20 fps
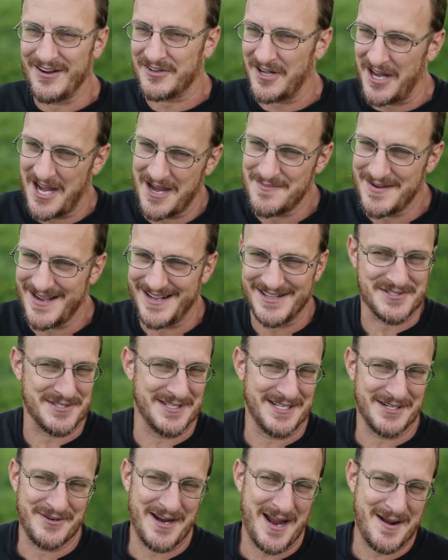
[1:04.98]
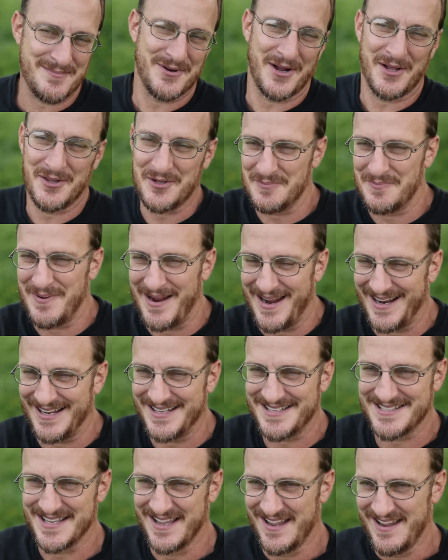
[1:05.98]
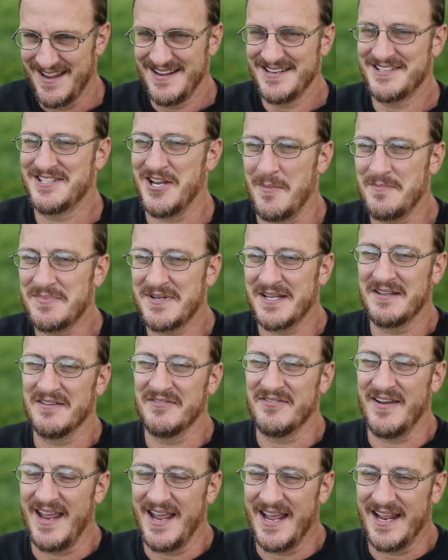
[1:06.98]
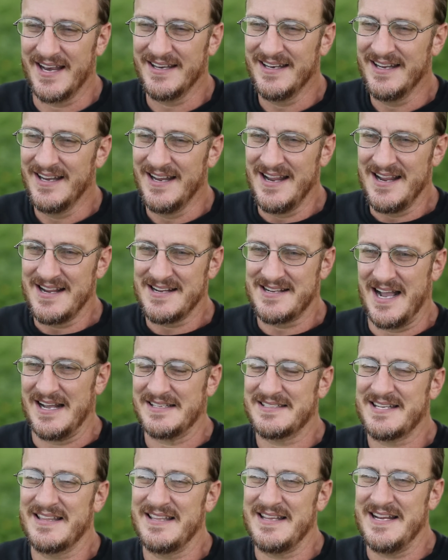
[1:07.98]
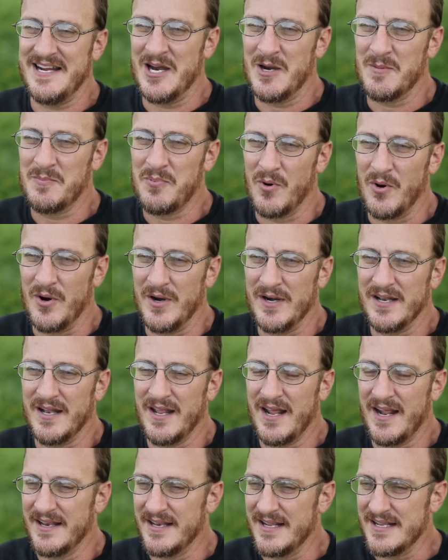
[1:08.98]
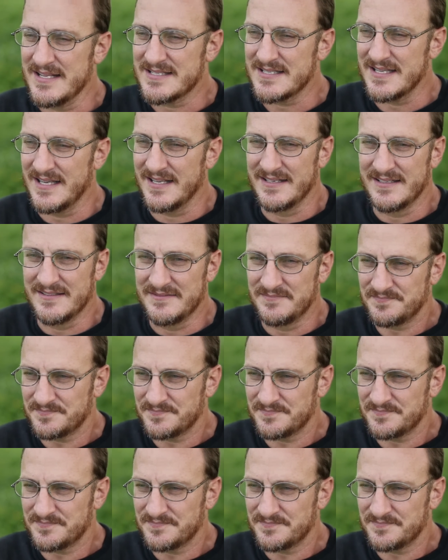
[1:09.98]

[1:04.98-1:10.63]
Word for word: Climb in. So they grabbed all their bags, jumped in the van, got to the airport, and they said,